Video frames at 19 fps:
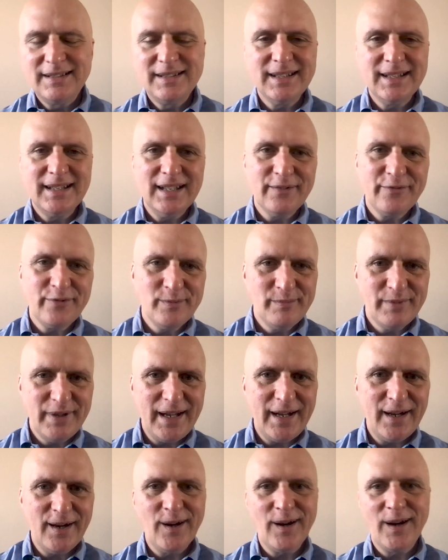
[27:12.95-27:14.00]
to get from
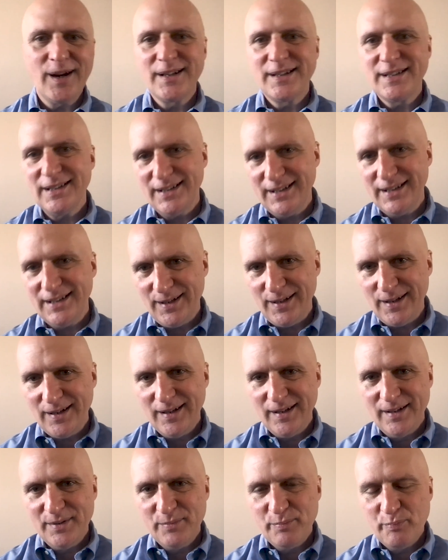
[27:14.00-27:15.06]
there to here.